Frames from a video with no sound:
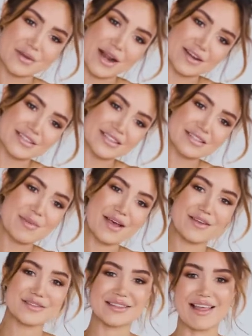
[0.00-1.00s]
one actually
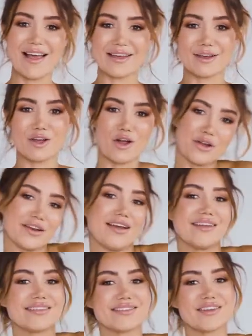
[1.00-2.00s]
smells like
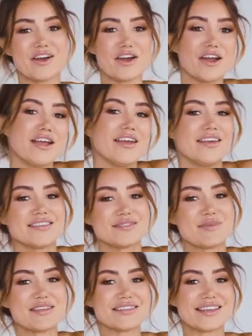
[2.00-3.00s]
coconut, so it
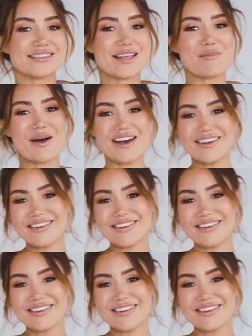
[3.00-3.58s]
smells like summer.